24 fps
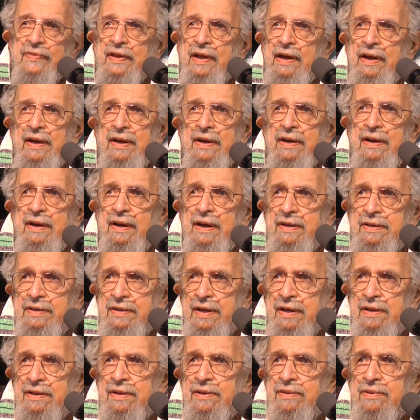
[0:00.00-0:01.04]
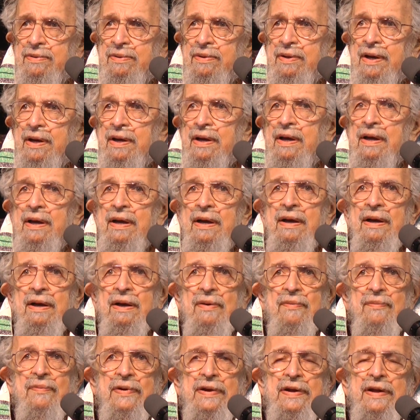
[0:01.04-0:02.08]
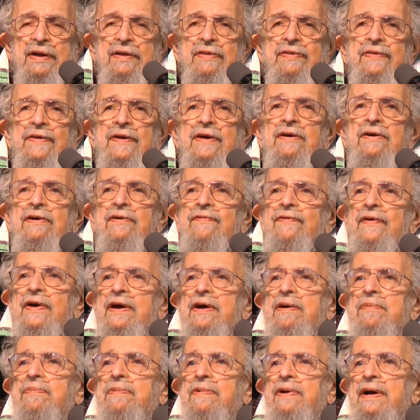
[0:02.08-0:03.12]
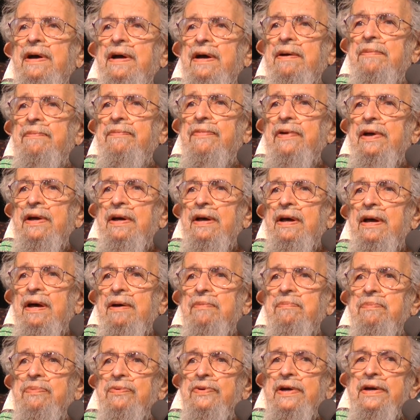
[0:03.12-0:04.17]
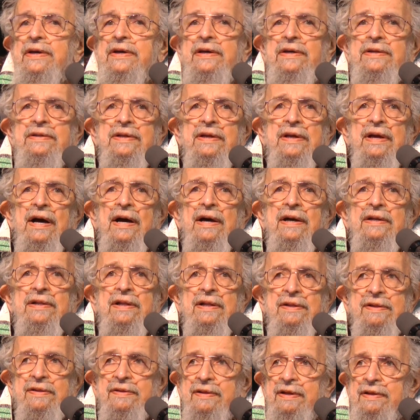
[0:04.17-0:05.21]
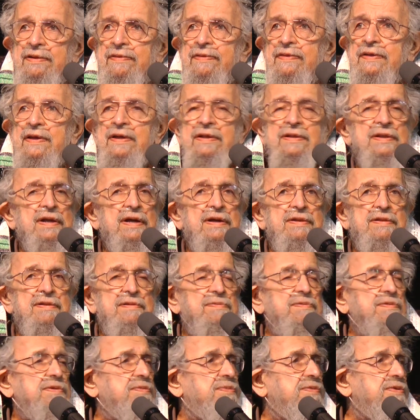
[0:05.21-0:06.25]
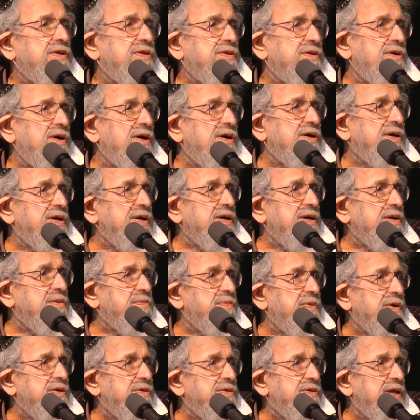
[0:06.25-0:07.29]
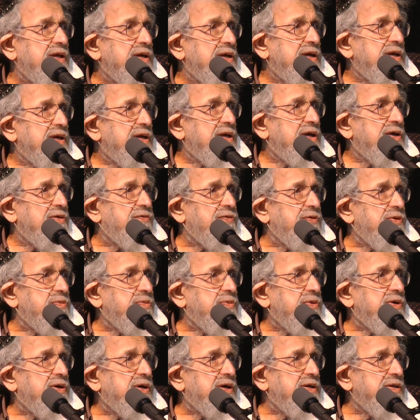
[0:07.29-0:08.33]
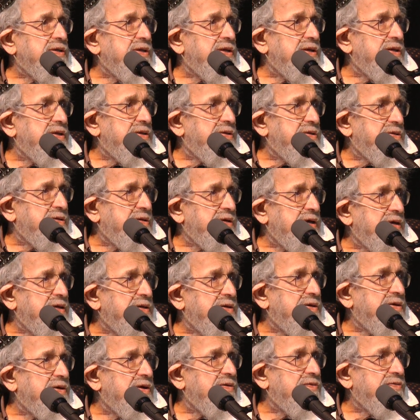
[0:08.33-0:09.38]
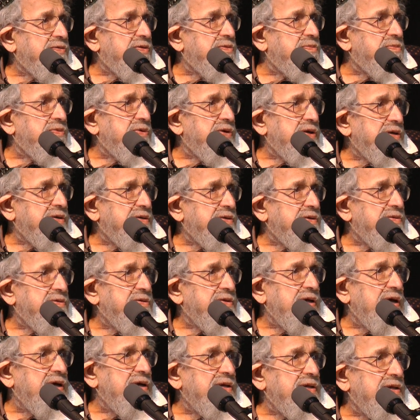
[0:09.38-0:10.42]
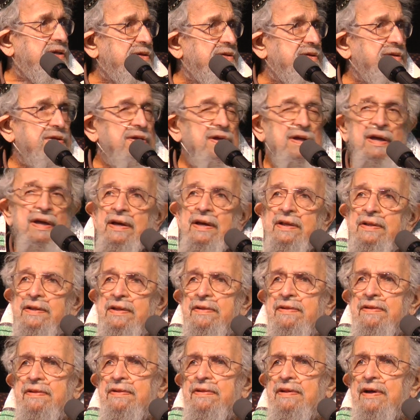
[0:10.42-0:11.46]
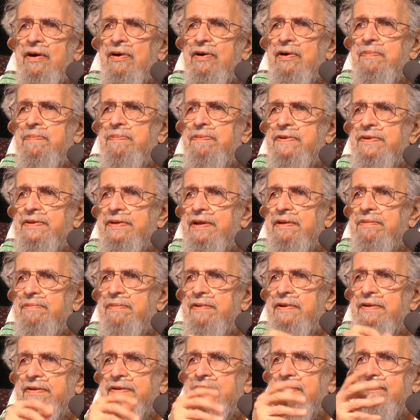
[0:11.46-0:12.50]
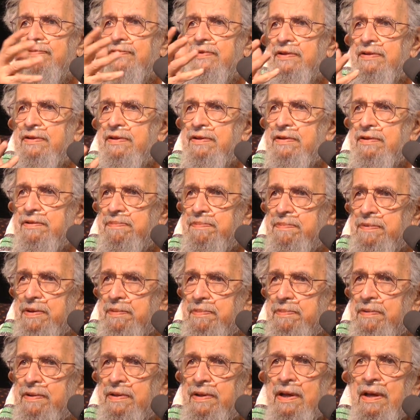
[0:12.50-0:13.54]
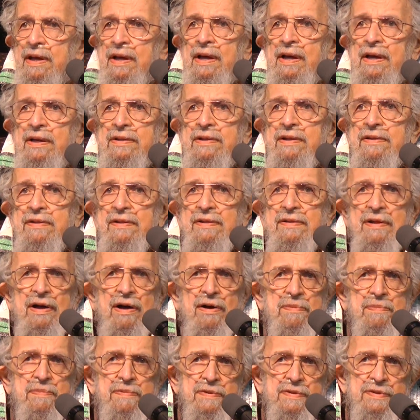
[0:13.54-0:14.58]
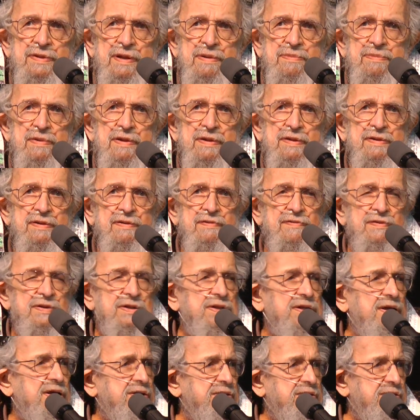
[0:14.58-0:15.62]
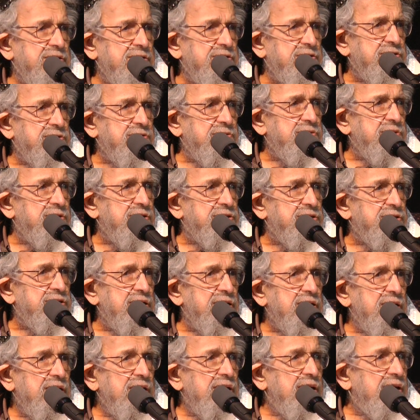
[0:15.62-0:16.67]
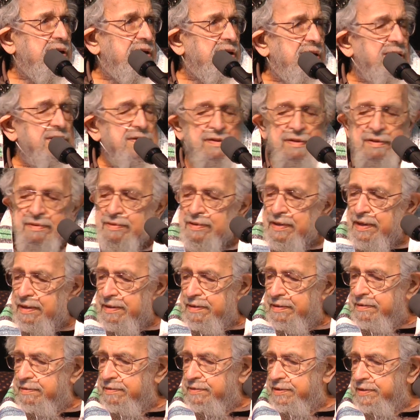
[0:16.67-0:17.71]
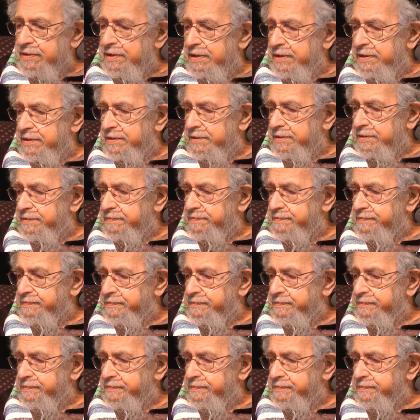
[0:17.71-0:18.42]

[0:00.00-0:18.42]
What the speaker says: And I tell you, when I think of Abraham and breaking the idols, I think that's what we are talking about. If you work on the inside, you have to break those idols this is how I present myself to these people, this is how I present myself in that situation, and so it has to change.